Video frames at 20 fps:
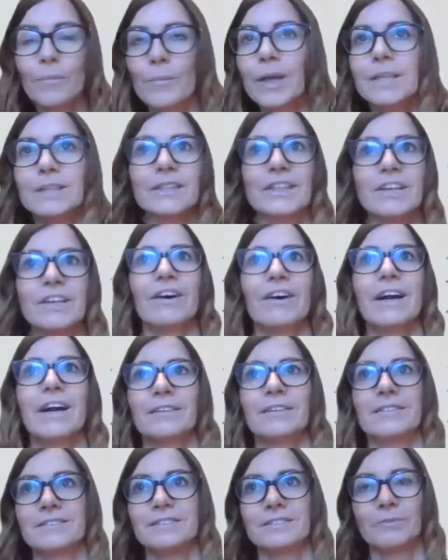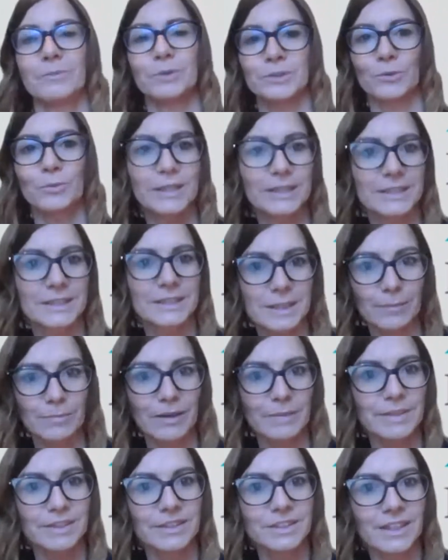PCI was always
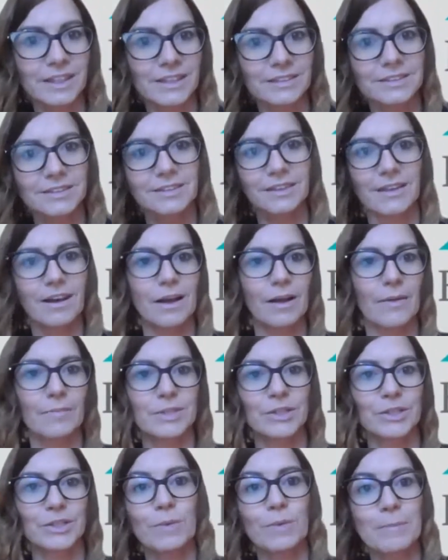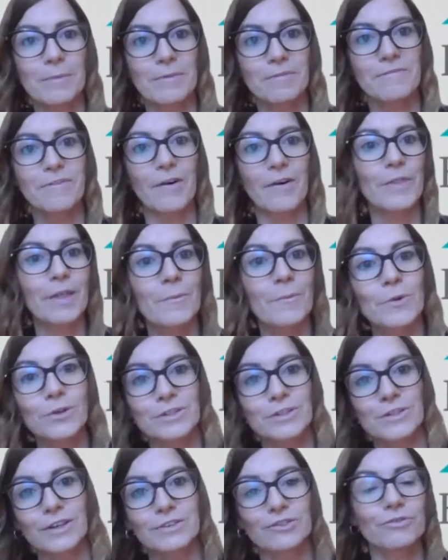sublimited until people felt there
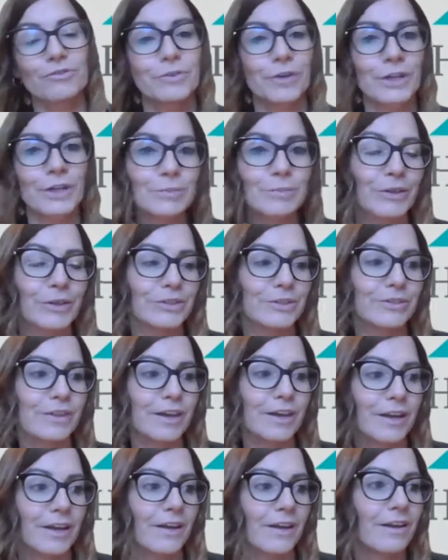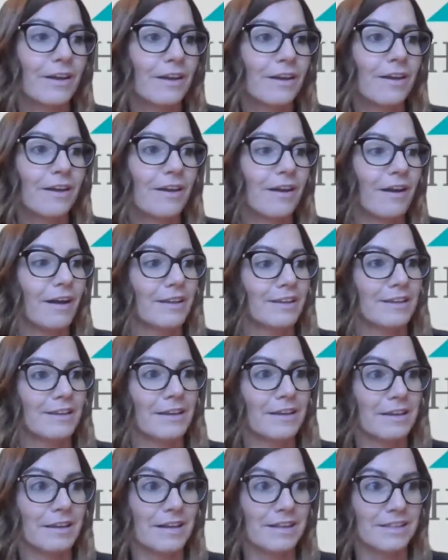wasn't a true exposure there, and
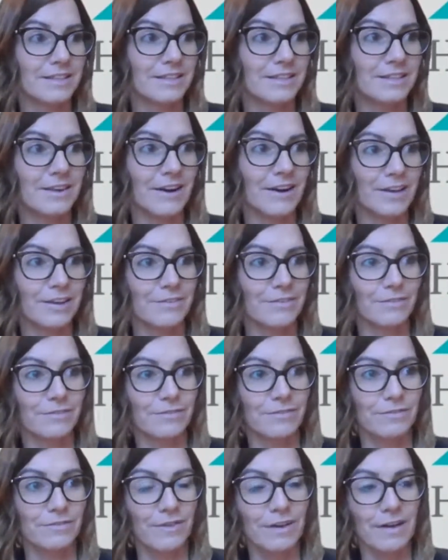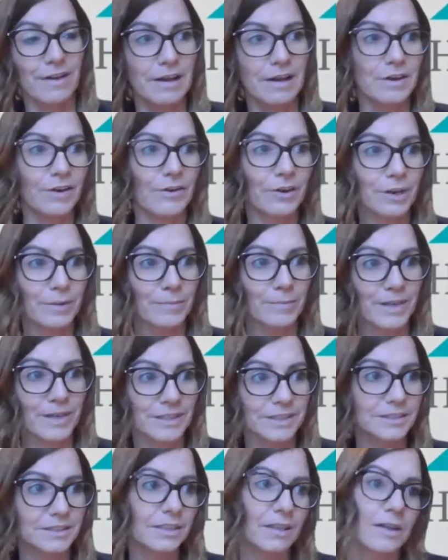it's kind of an argument
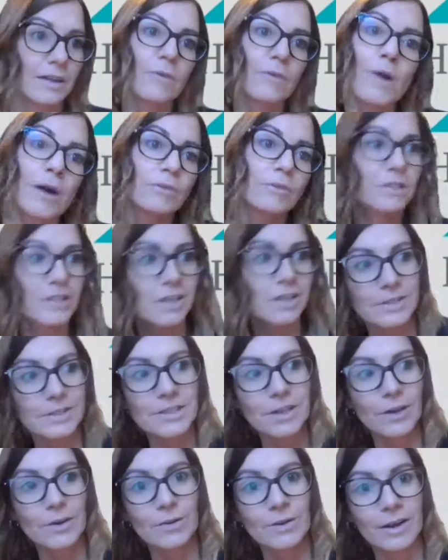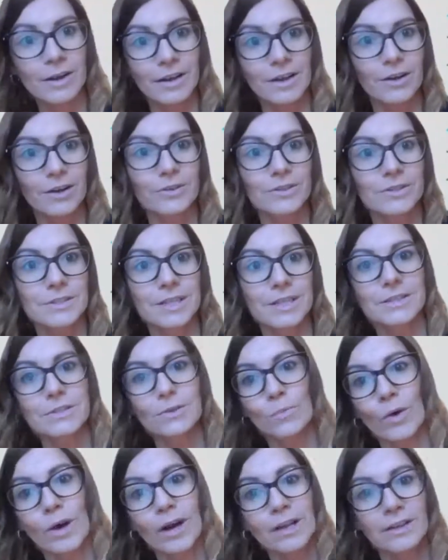as to, oh well, so and so includes it,
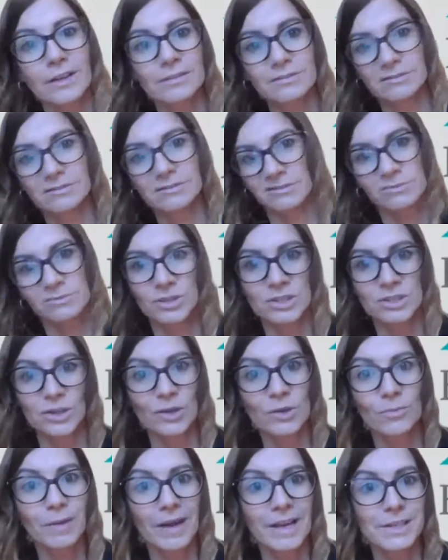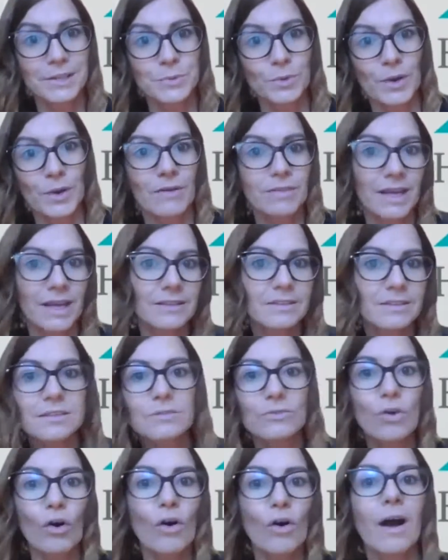so you may as well.
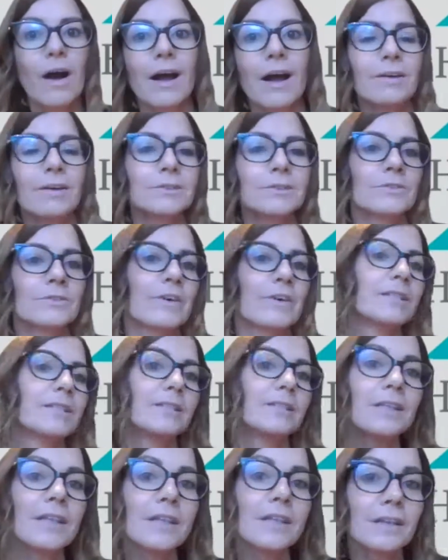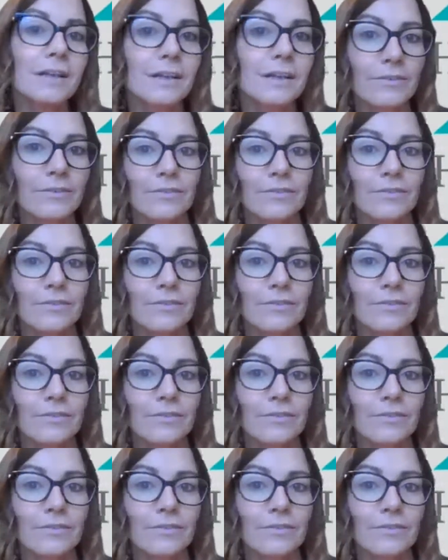That's not how underwriters think.